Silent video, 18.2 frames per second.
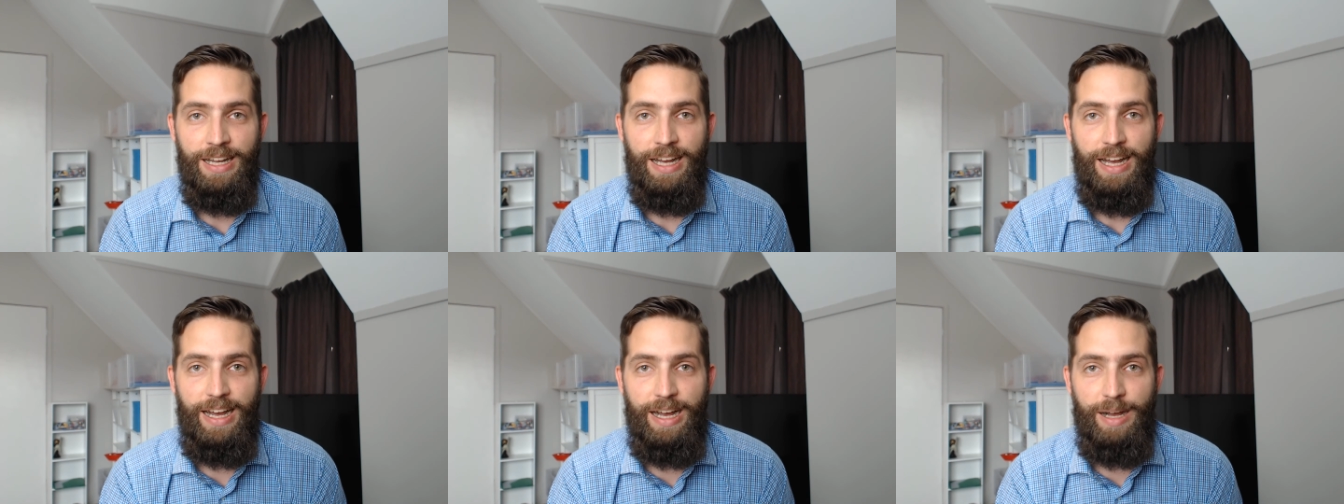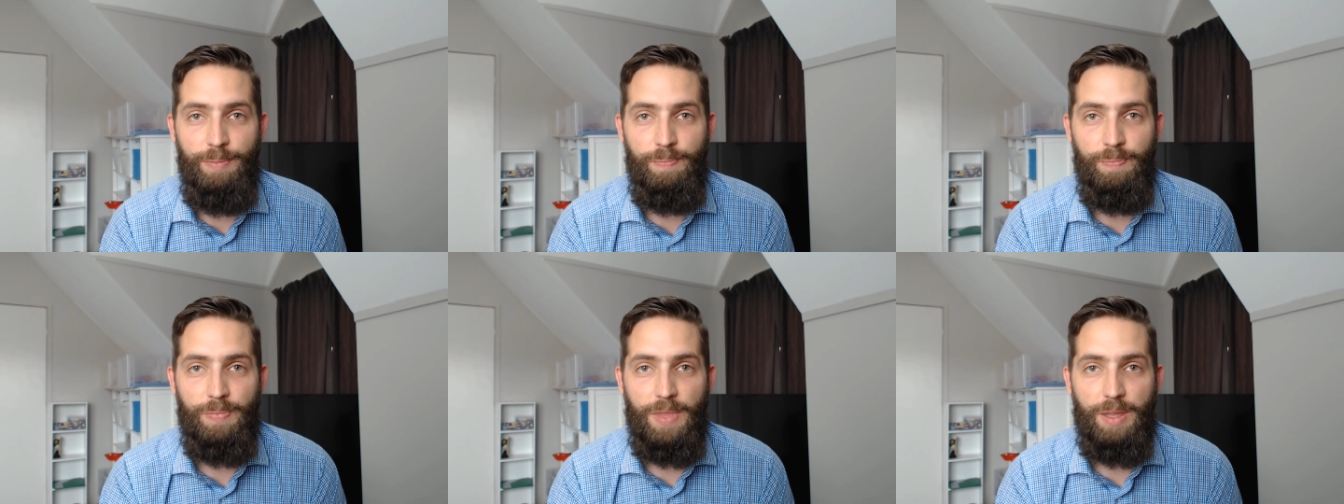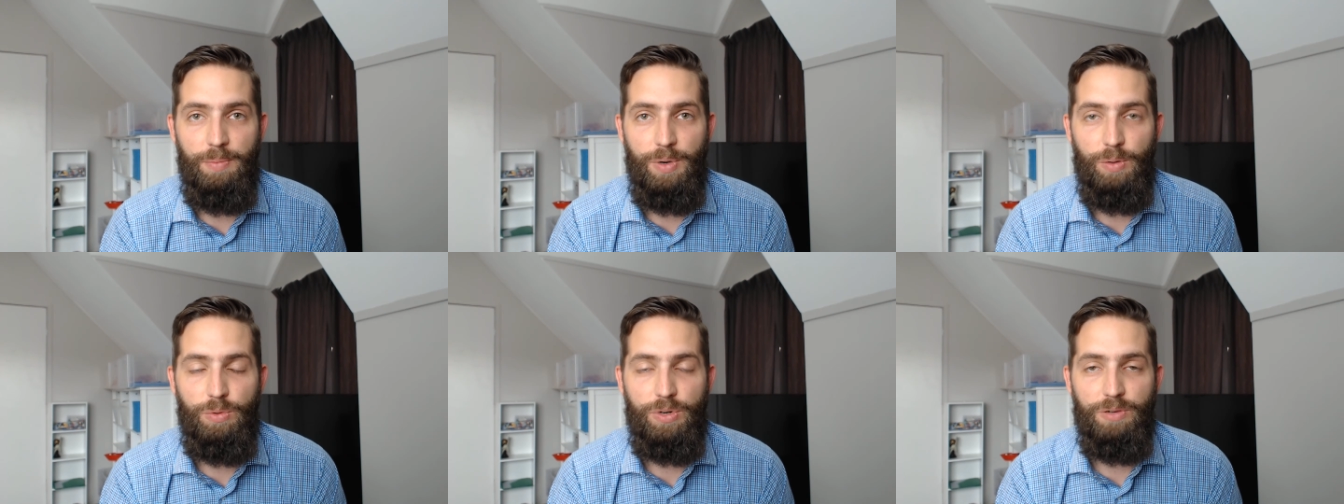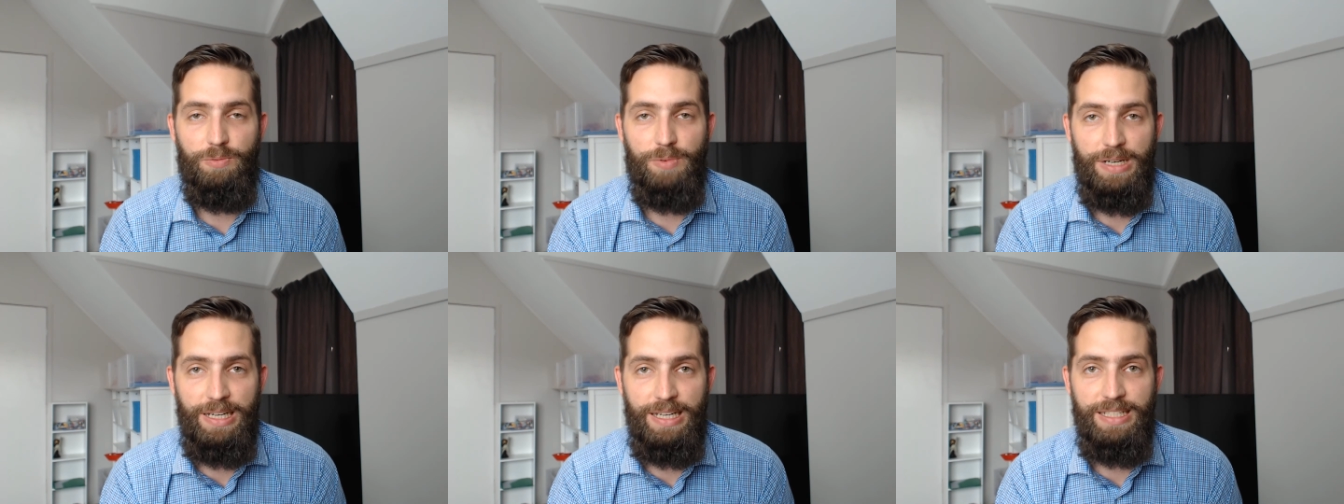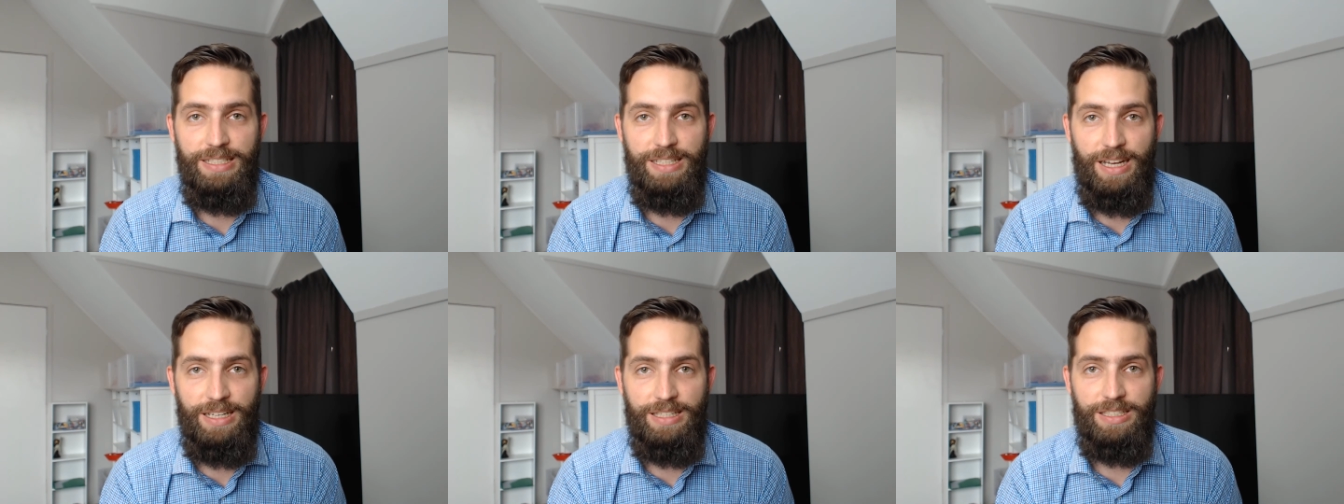But what it really
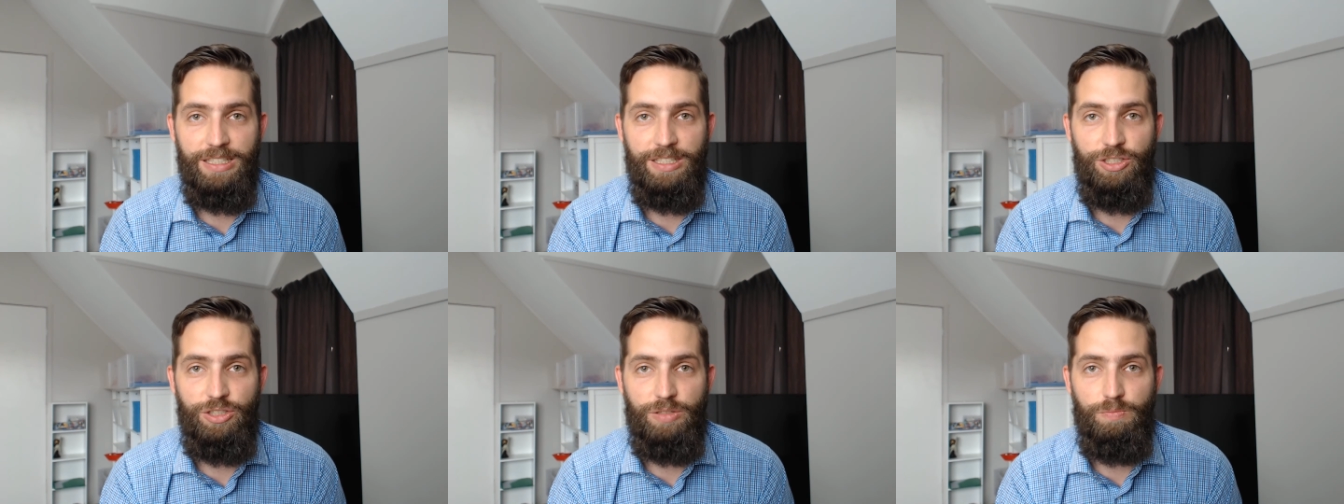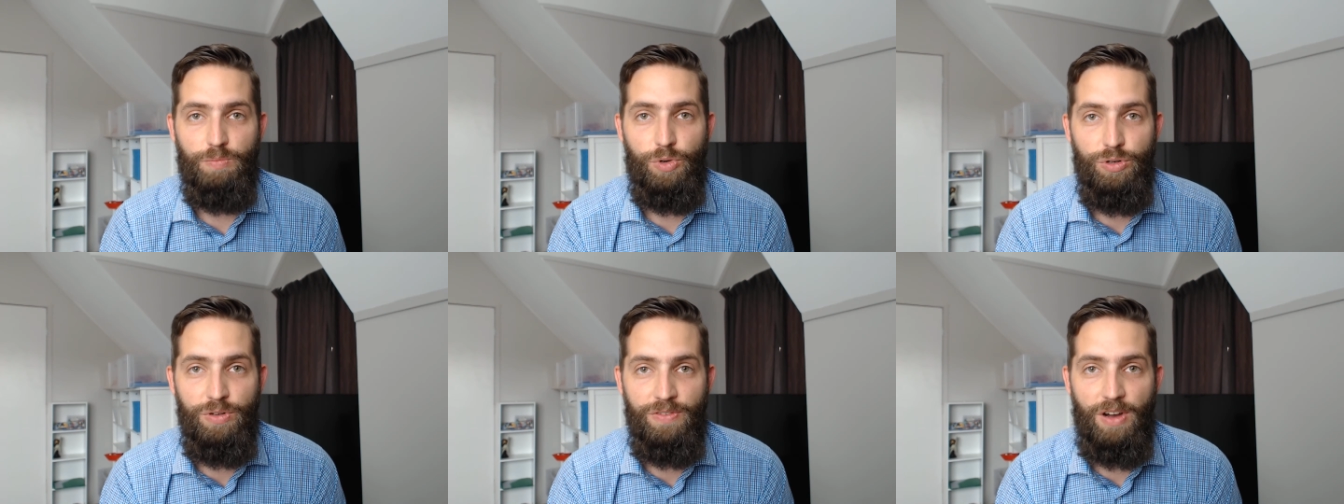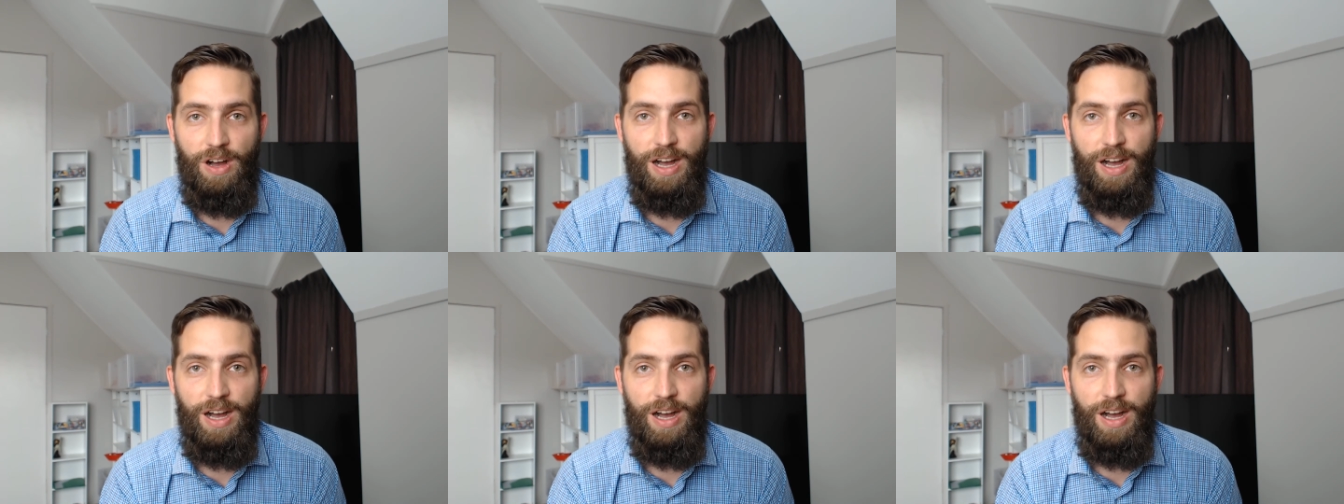does is move